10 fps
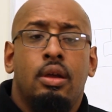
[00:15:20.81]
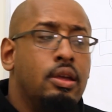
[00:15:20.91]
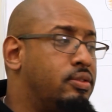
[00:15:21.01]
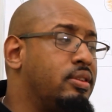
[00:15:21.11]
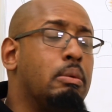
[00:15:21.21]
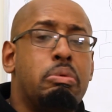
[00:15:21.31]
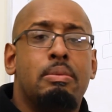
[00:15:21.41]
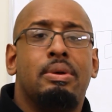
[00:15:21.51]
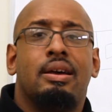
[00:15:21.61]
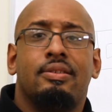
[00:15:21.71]
It's simply
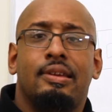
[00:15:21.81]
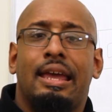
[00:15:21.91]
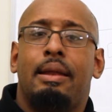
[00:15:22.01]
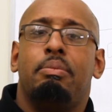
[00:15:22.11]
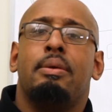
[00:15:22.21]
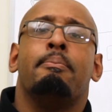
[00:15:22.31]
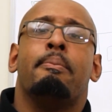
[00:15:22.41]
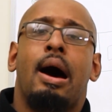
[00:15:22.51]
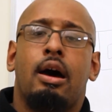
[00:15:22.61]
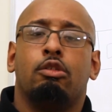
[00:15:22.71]
because it had been
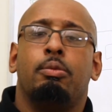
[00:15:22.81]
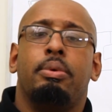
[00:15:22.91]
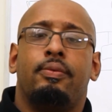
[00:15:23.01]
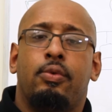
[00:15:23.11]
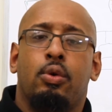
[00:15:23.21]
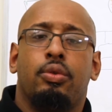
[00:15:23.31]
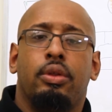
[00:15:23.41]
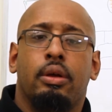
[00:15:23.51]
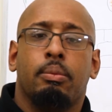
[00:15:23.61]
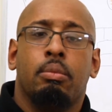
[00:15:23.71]
modeled before
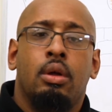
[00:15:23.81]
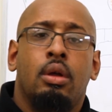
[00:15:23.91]
them